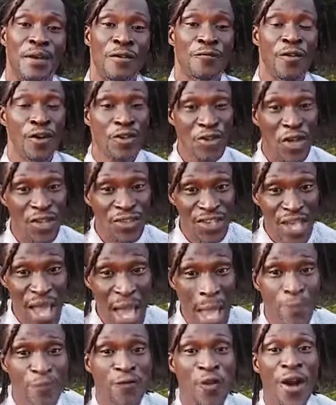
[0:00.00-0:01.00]
For just
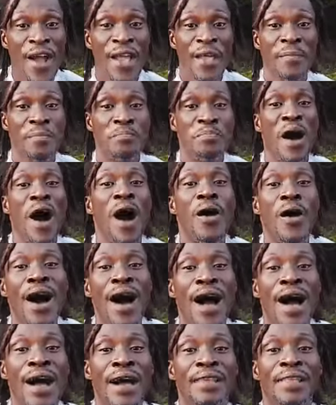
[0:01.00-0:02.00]
help for
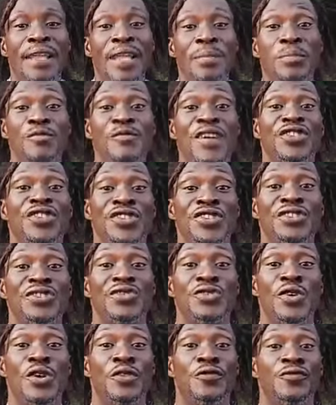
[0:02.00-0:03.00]
empower the
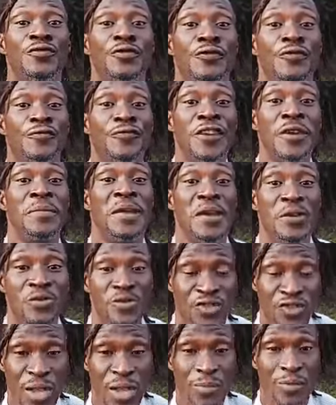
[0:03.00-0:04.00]
liberations of
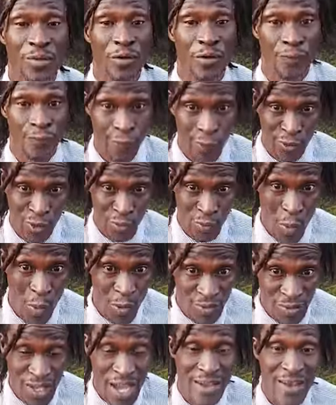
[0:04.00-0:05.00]
females them for smoke
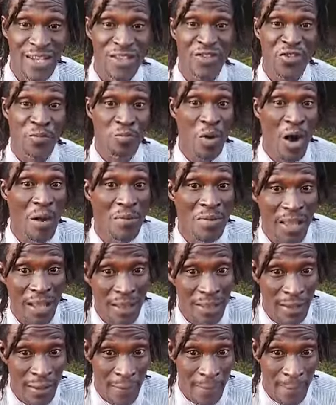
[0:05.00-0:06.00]
cigarettes publicly.